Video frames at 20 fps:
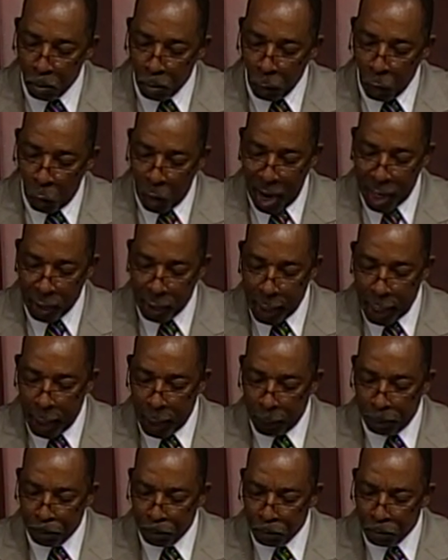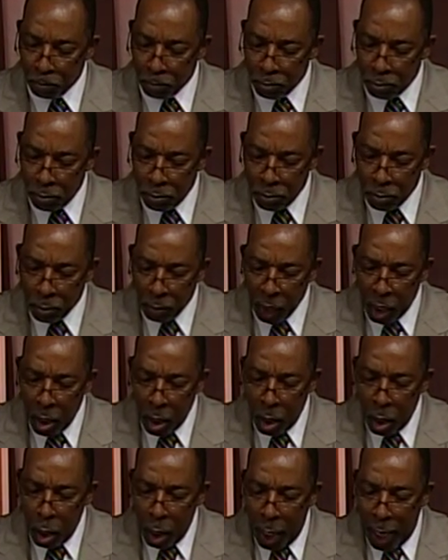Watch now.
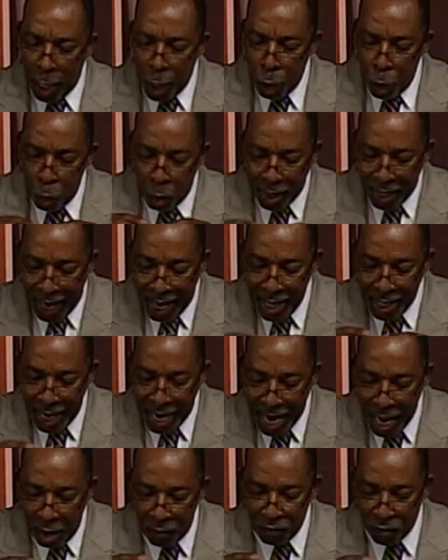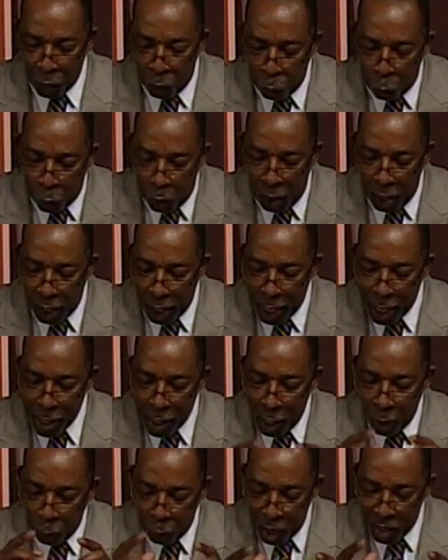And you can't have the
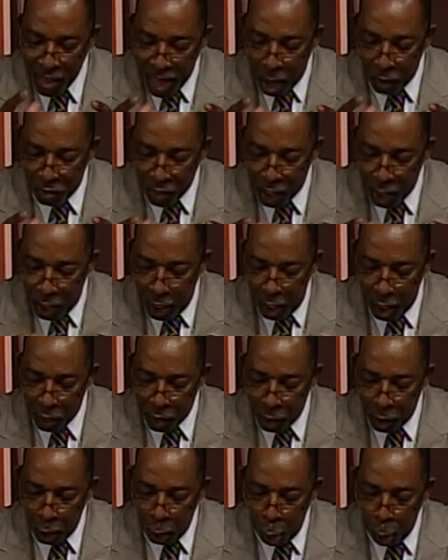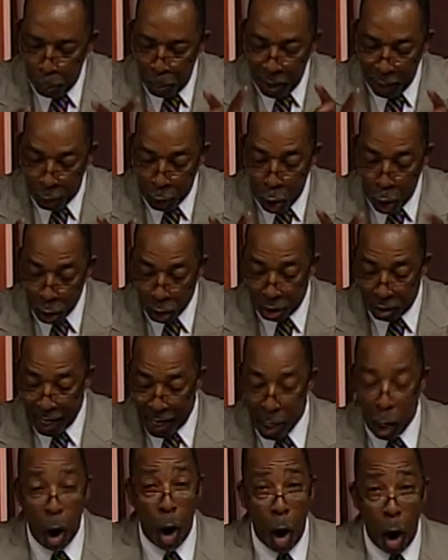one without the other because
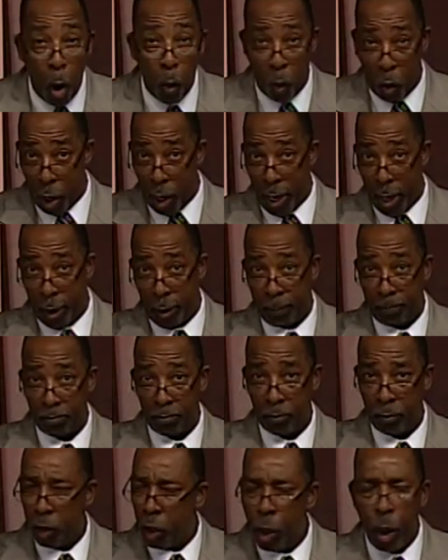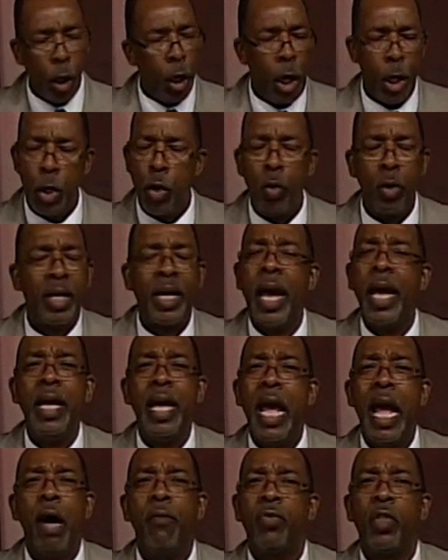they are one. And you can't
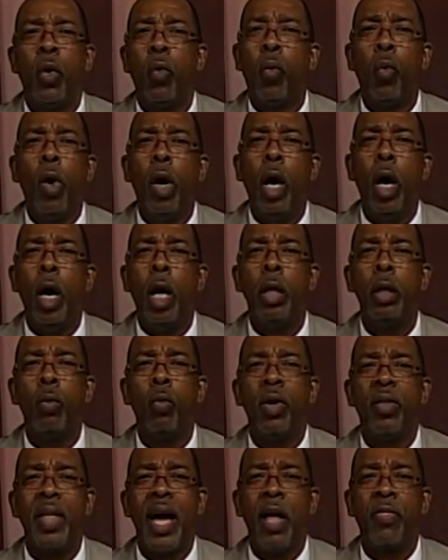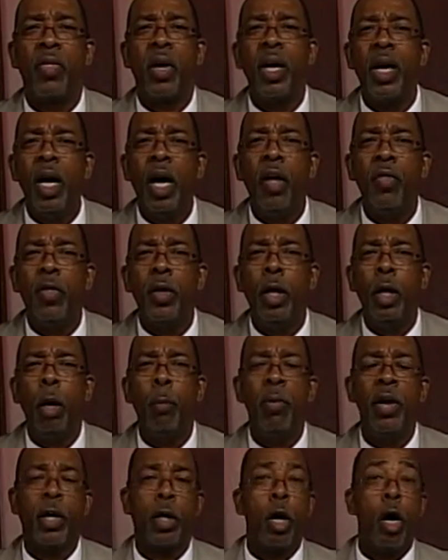have the one without the other
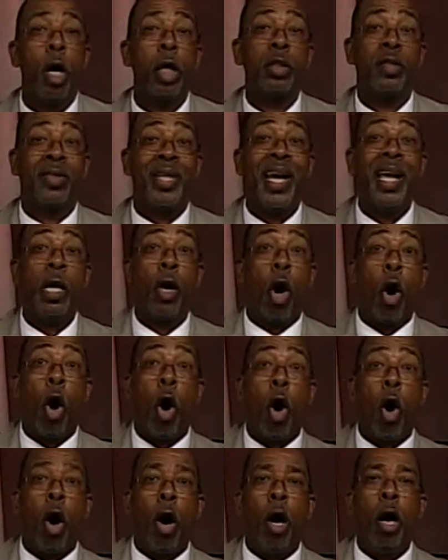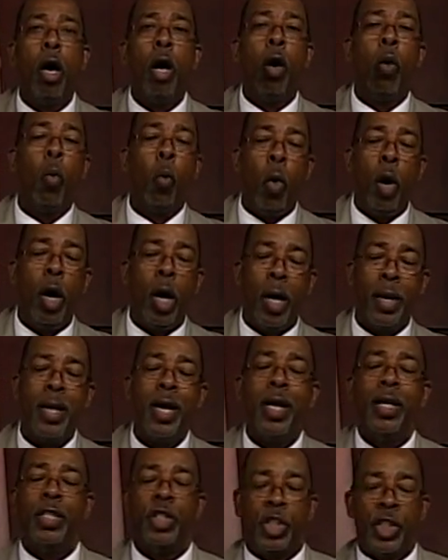because they are one.
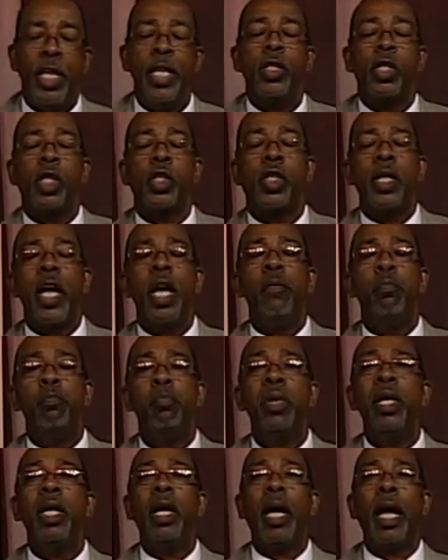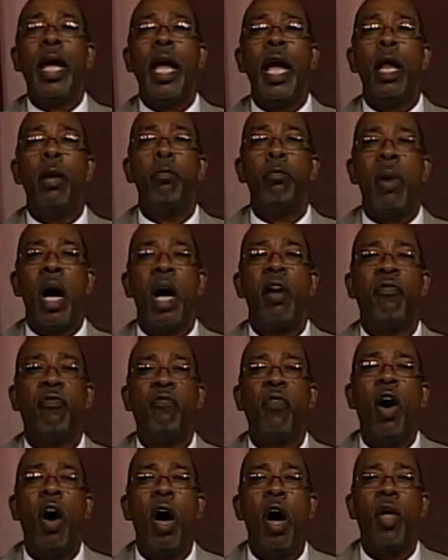Jesus said, Me and my
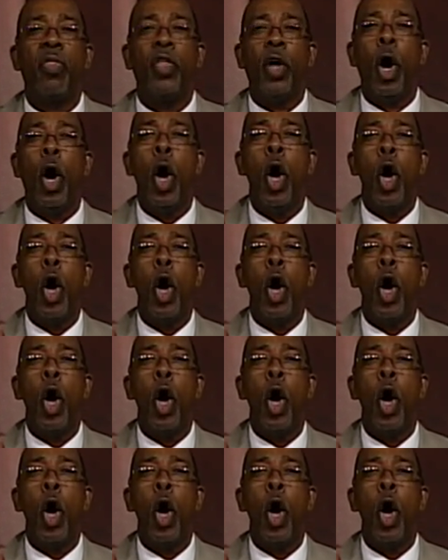Father